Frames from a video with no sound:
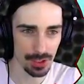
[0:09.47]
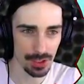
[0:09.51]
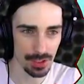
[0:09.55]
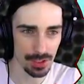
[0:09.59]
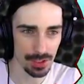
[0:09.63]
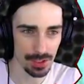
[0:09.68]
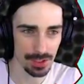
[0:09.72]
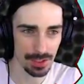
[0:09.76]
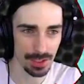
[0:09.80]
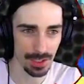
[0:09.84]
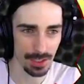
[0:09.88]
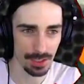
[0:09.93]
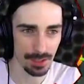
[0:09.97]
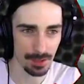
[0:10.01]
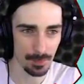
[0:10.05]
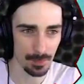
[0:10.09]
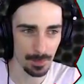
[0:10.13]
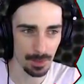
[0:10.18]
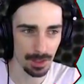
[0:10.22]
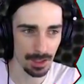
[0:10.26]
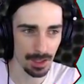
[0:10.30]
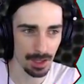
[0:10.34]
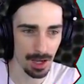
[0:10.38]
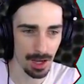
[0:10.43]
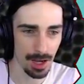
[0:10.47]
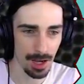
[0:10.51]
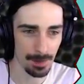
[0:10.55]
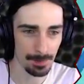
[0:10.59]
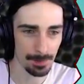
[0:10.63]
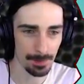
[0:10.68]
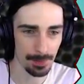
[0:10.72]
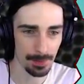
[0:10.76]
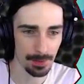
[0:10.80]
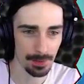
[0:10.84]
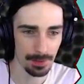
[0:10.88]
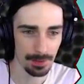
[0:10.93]
which is take me up
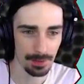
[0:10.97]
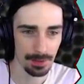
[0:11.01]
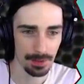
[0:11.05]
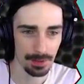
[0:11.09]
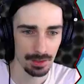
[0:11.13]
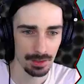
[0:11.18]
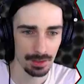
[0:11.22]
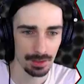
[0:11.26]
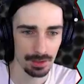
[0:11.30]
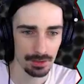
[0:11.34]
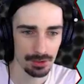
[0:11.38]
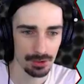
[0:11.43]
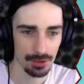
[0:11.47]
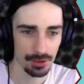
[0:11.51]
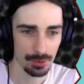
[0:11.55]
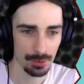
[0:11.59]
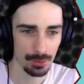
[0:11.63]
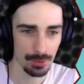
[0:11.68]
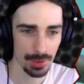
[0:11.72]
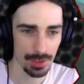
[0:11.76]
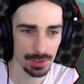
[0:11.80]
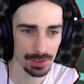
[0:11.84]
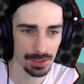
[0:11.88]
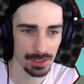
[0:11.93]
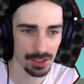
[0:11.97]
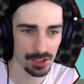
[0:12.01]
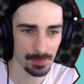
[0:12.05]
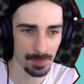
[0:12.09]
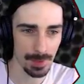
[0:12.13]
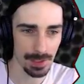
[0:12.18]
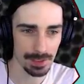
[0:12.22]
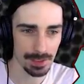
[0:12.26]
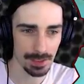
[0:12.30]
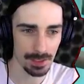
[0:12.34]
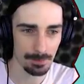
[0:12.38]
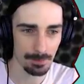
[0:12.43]
to the
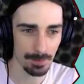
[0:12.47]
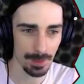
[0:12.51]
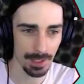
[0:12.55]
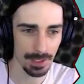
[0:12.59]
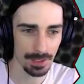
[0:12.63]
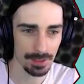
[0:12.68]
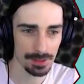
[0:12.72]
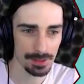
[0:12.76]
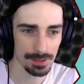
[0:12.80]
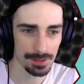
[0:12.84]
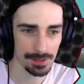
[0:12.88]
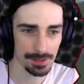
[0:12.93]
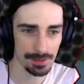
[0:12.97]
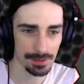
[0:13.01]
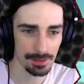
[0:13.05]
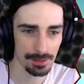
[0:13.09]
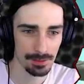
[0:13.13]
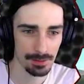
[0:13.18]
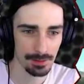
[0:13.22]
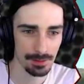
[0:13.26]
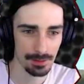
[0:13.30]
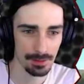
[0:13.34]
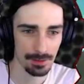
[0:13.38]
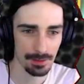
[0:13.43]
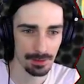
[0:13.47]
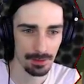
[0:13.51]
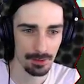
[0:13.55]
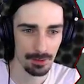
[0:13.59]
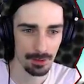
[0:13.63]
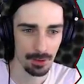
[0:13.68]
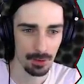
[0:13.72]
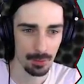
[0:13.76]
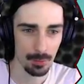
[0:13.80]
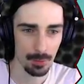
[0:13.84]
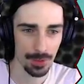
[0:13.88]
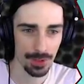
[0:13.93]
suspended base
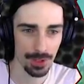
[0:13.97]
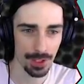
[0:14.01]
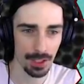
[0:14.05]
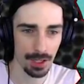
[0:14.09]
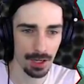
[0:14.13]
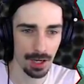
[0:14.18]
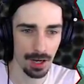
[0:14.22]
with a